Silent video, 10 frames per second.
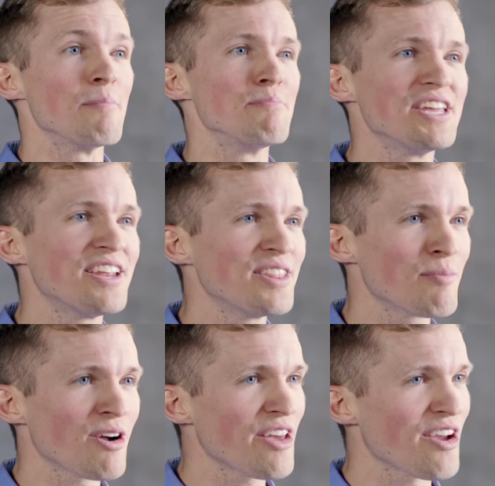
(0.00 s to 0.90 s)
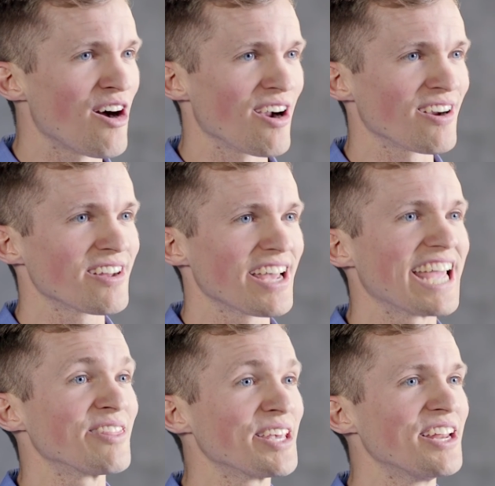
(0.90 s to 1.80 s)
Meeting them where they are
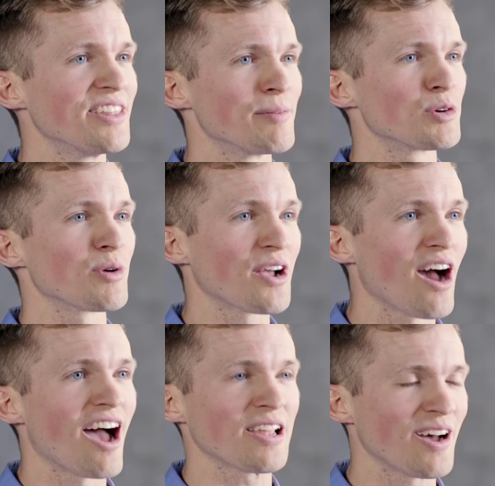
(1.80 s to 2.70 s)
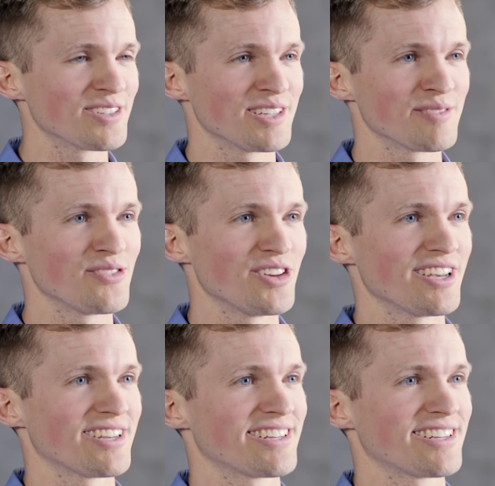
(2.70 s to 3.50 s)
and leading them to where God calls them to be.